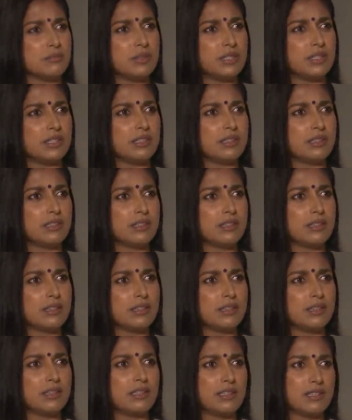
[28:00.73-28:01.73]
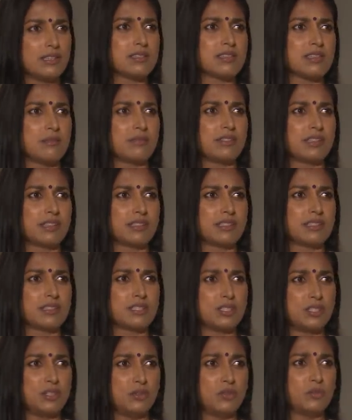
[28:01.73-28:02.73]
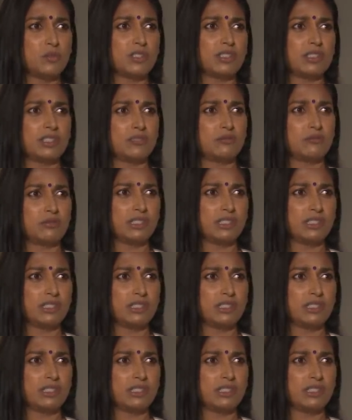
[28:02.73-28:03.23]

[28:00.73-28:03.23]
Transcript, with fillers: be? it is something that's human and